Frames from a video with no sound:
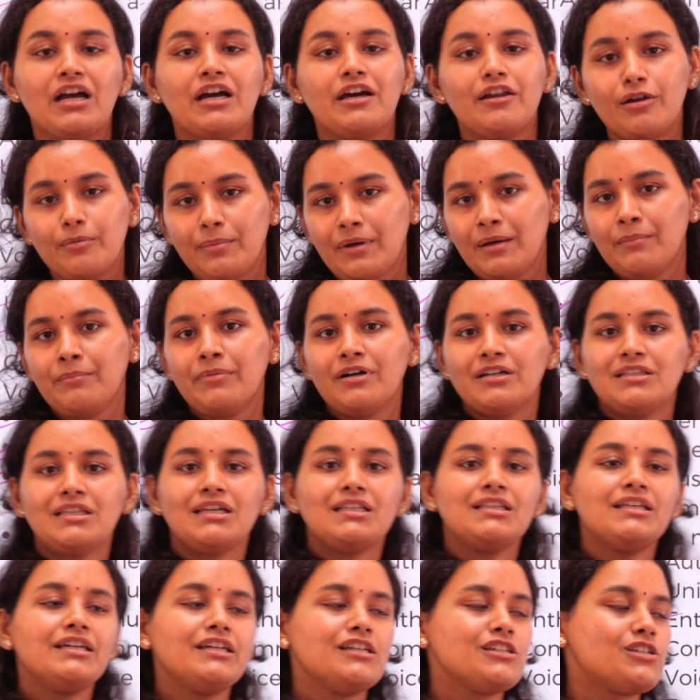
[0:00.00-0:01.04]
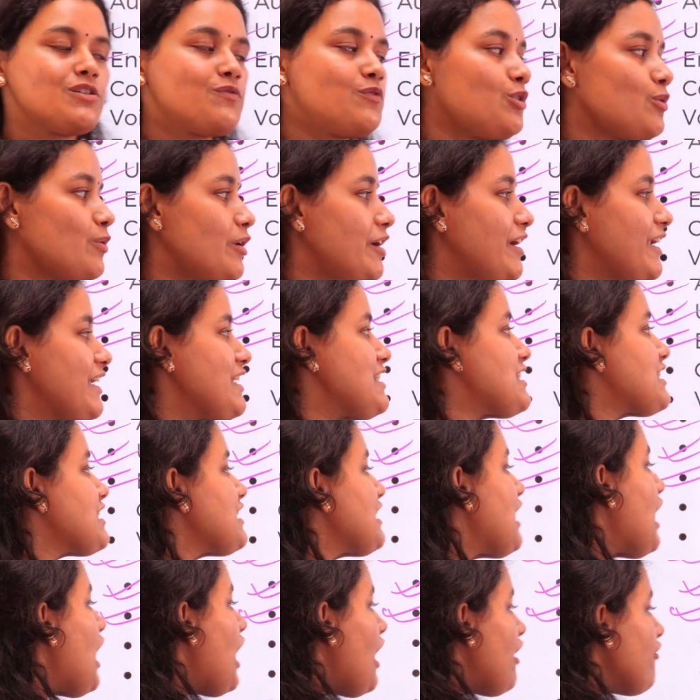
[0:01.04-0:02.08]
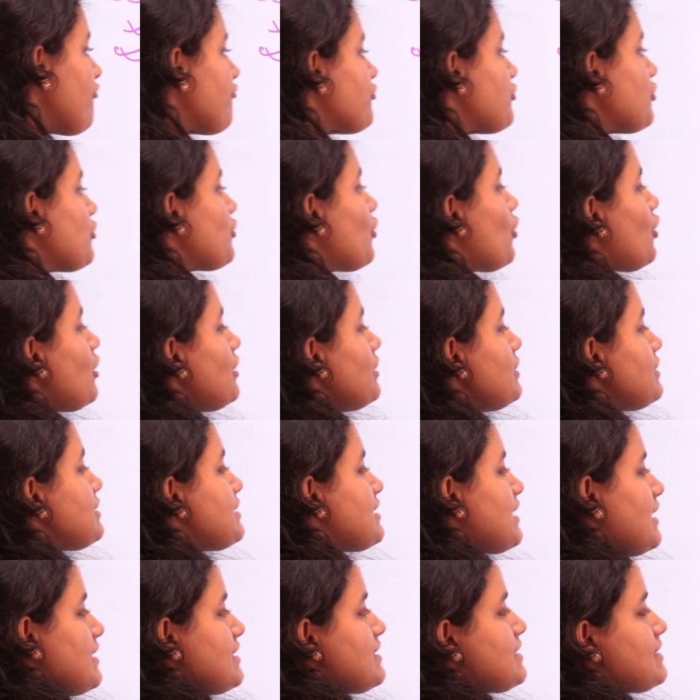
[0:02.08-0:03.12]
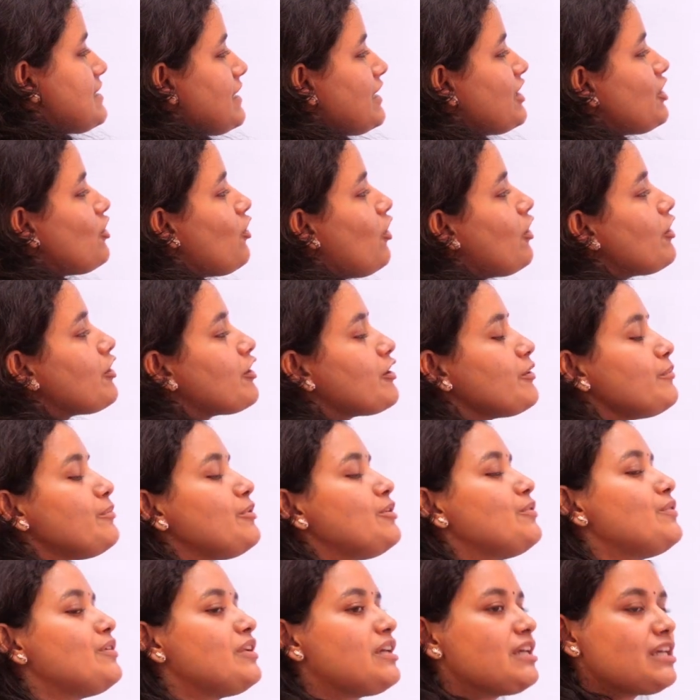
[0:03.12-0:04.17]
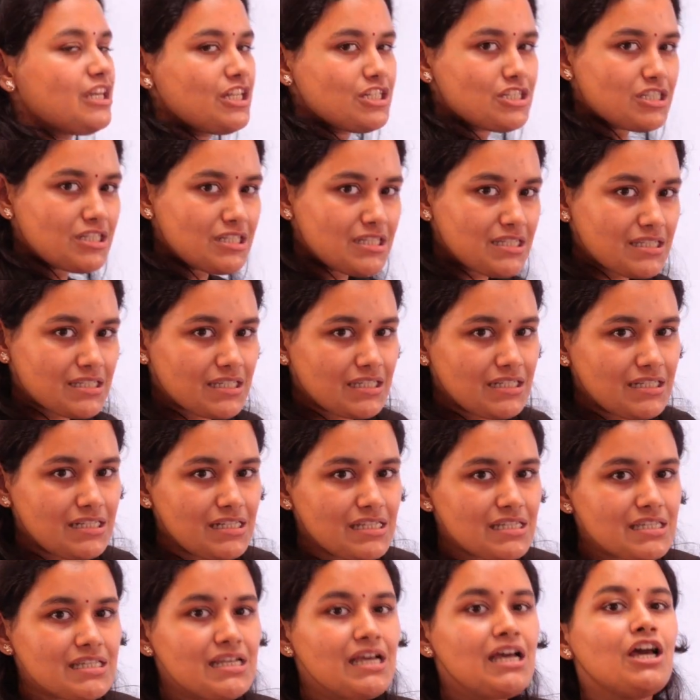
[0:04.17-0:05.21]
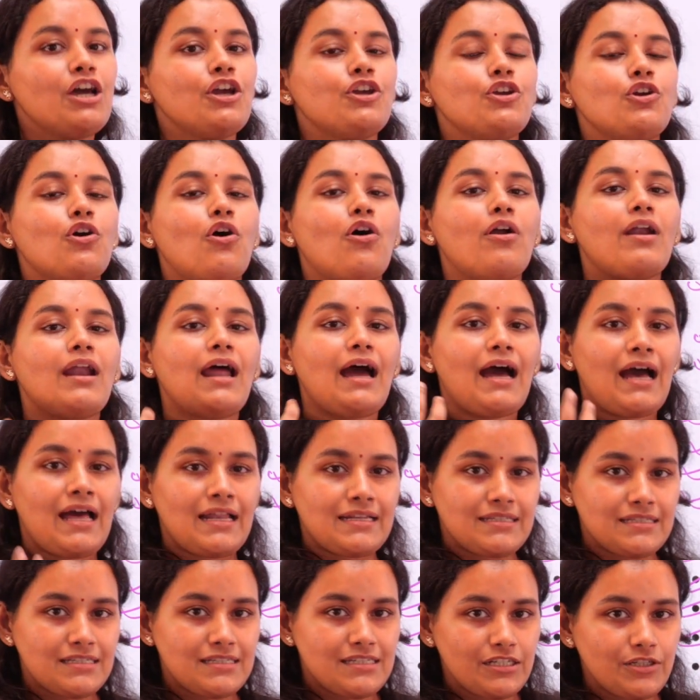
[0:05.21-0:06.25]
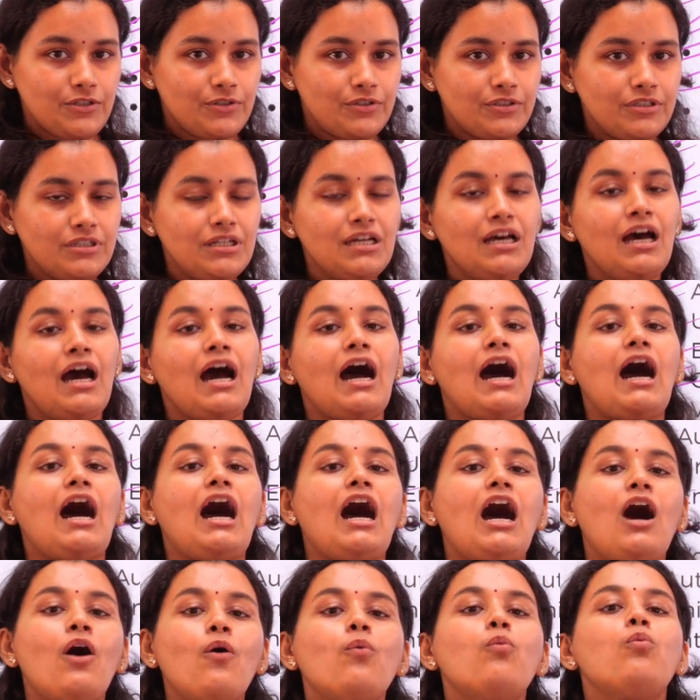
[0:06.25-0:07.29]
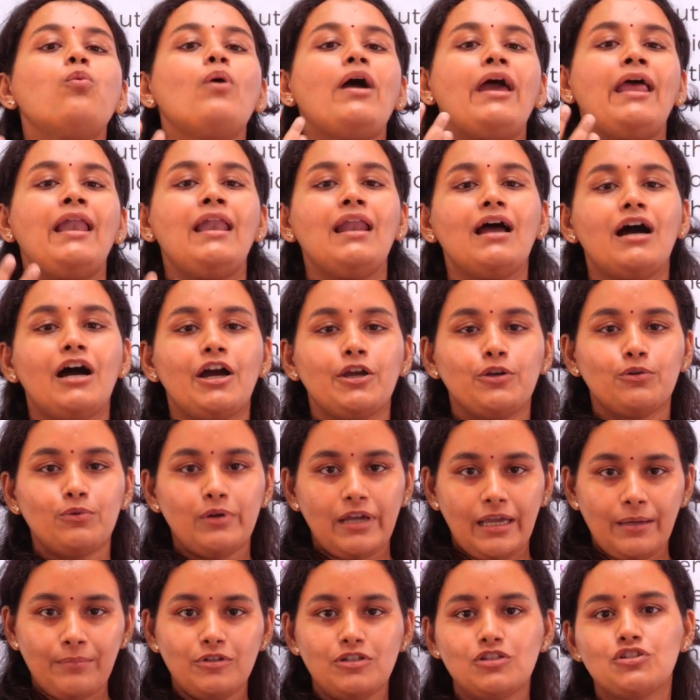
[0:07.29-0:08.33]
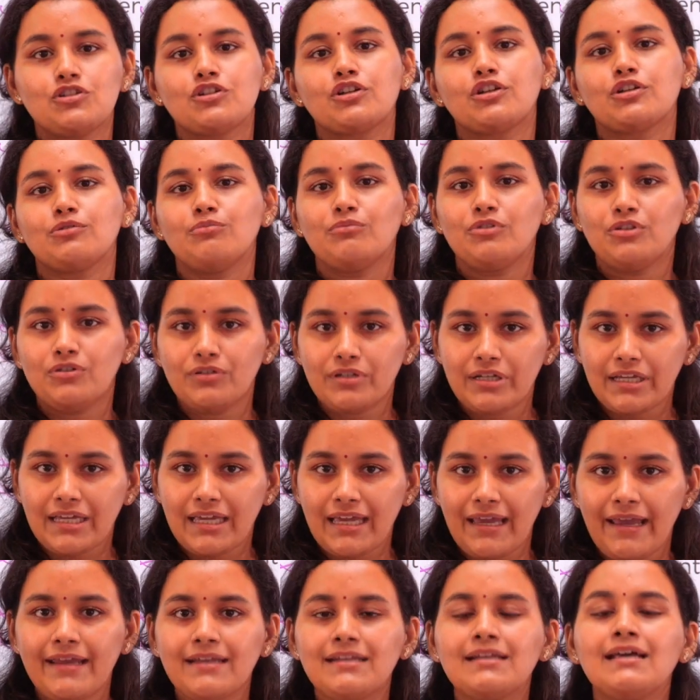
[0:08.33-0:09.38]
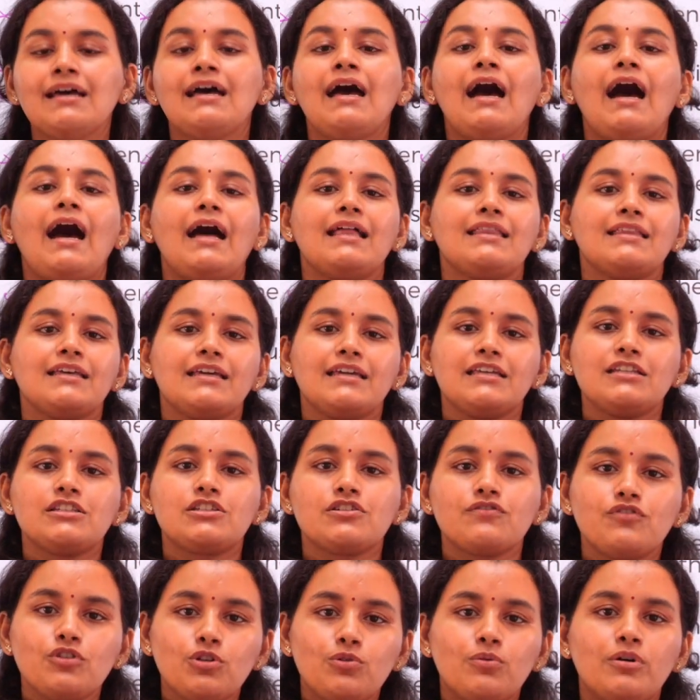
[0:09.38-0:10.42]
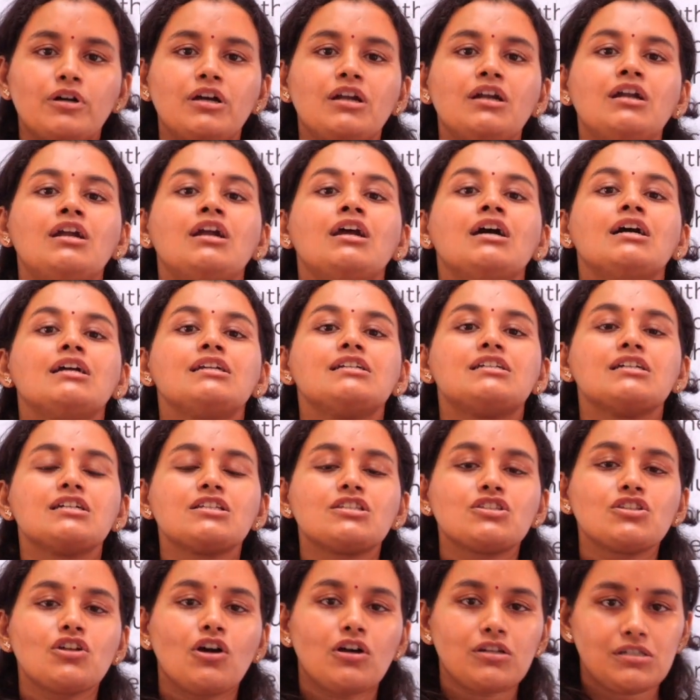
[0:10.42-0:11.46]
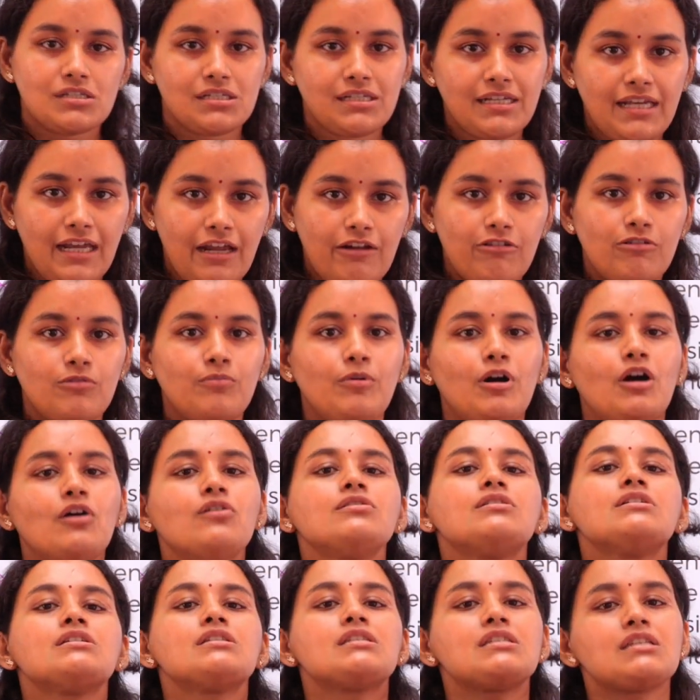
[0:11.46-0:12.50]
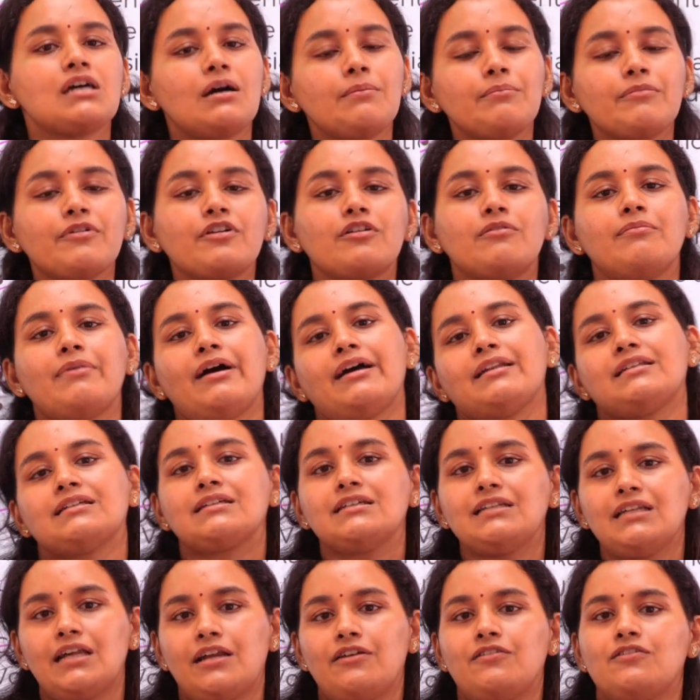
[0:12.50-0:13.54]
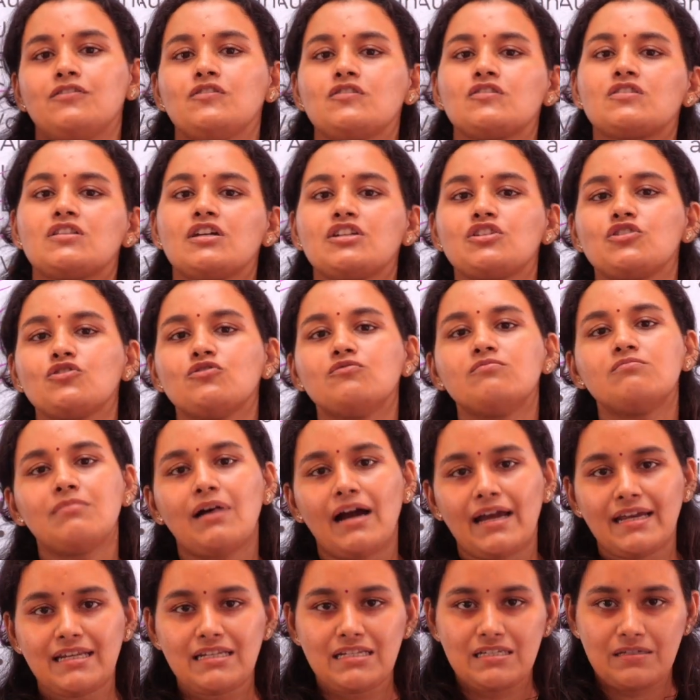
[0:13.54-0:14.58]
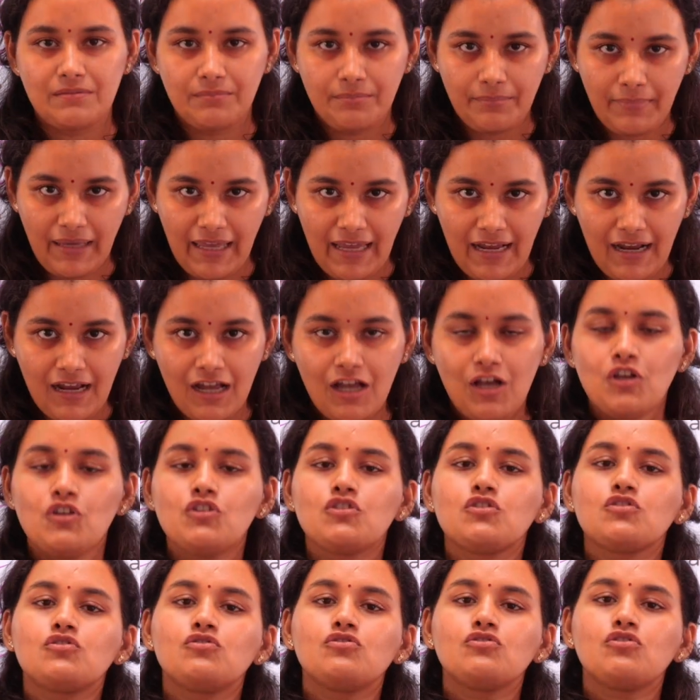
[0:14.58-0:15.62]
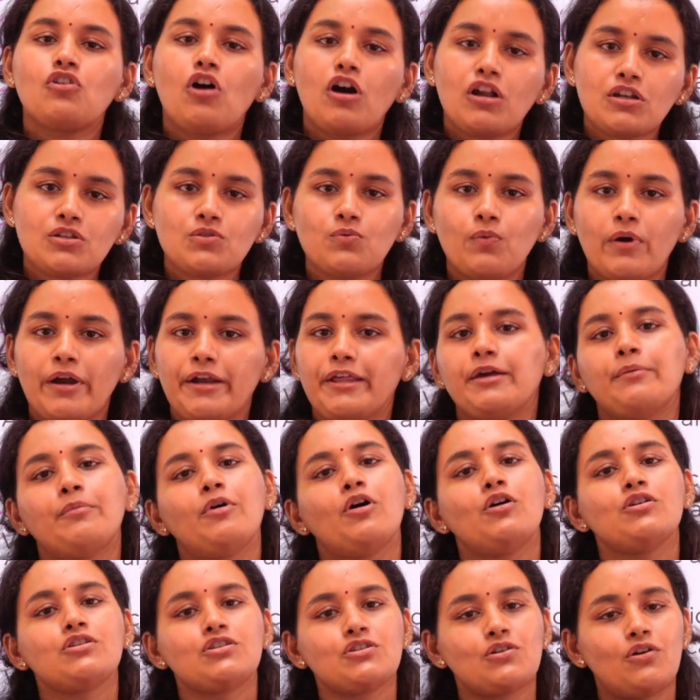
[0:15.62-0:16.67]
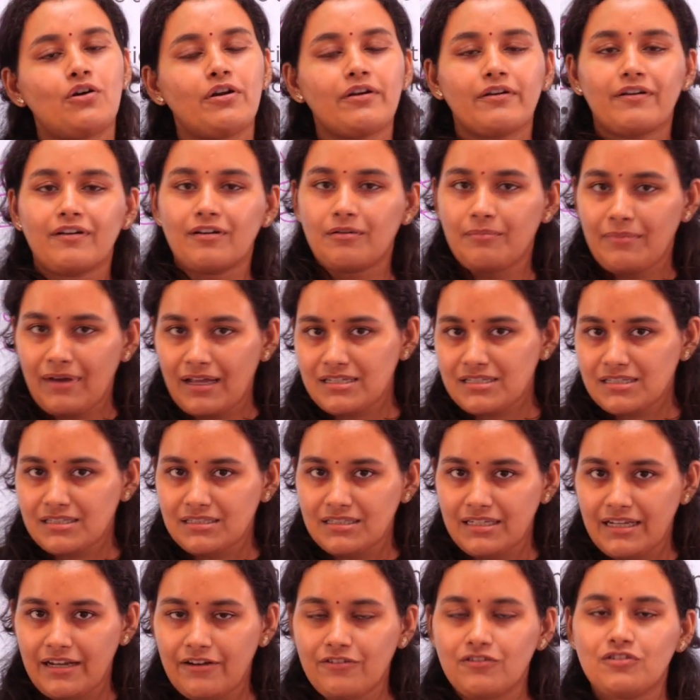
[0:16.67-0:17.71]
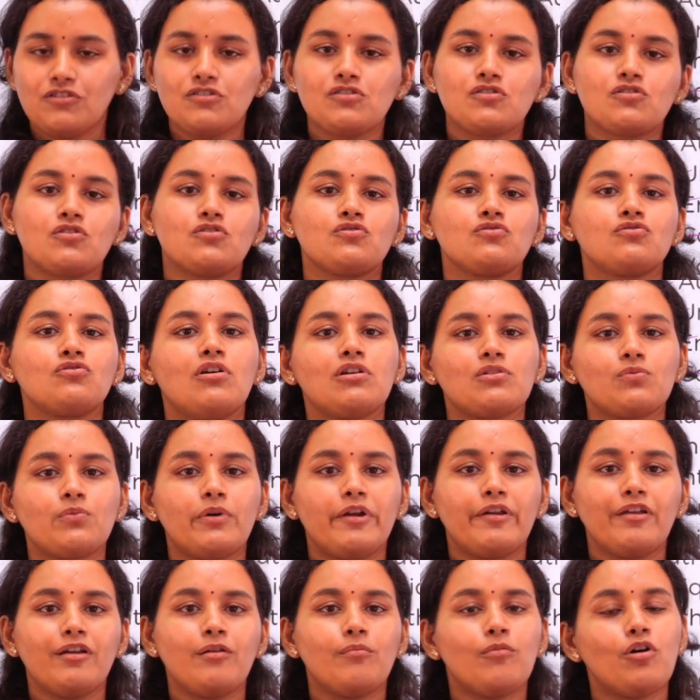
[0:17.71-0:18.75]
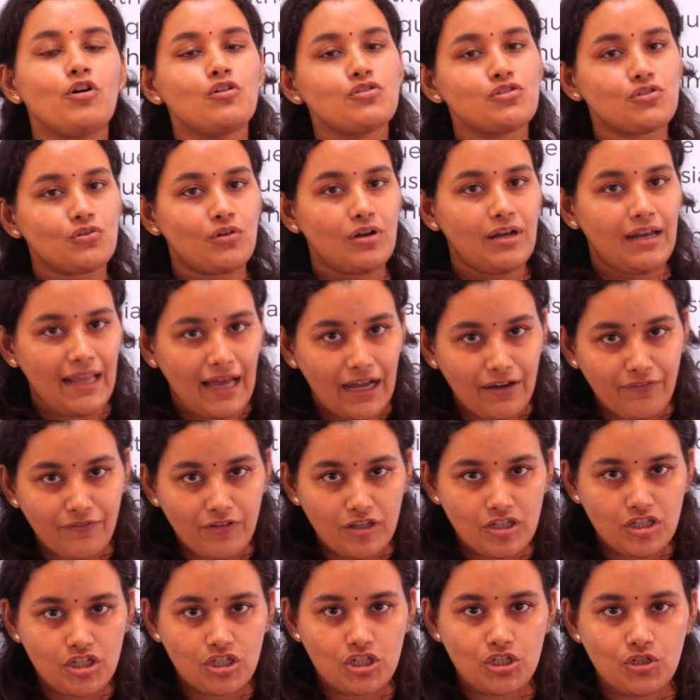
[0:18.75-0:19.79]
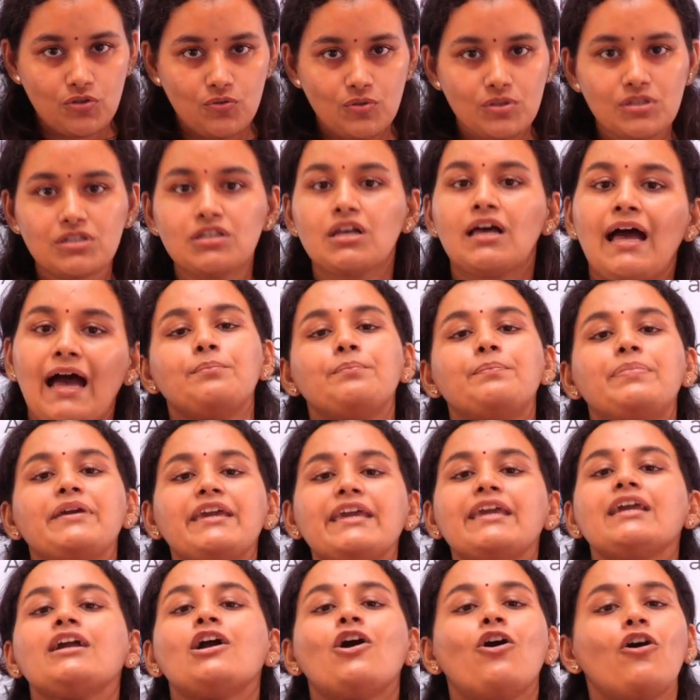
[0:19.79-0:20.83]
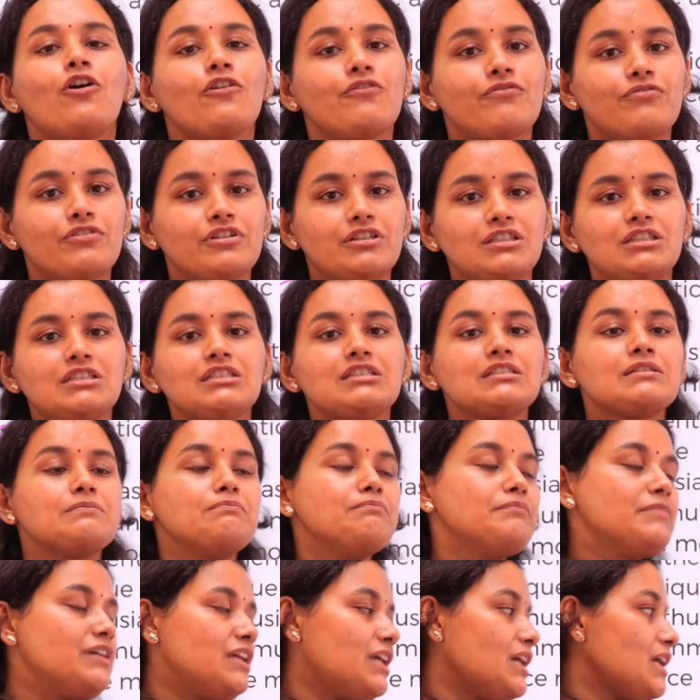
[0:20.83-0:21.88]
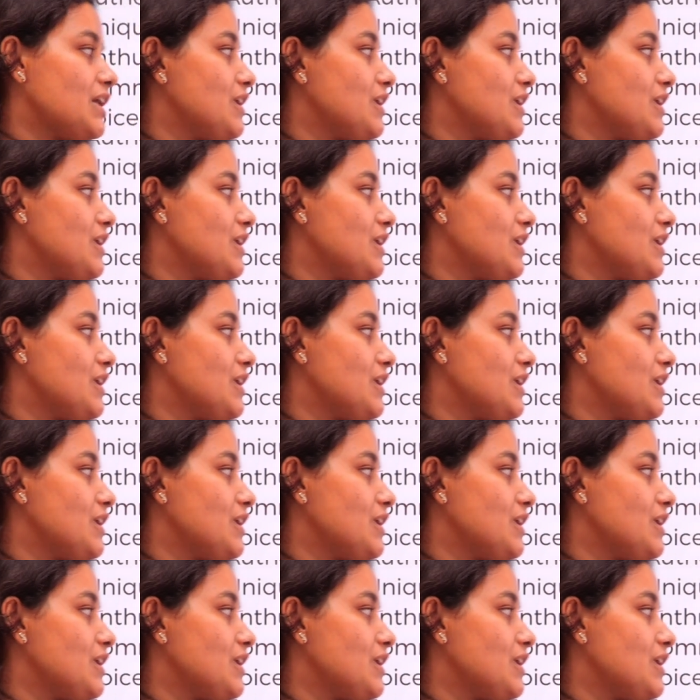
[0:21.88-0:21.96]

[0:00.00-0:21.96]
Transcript: Remember that the interviewer is, after all, testing your communication skills, your attitude, how well are you able to communicate, and the interviewer does not care about some grammatical errors that you might make. So do not worry about your grammatical errors, or do not worry about your language issues. Be confident, be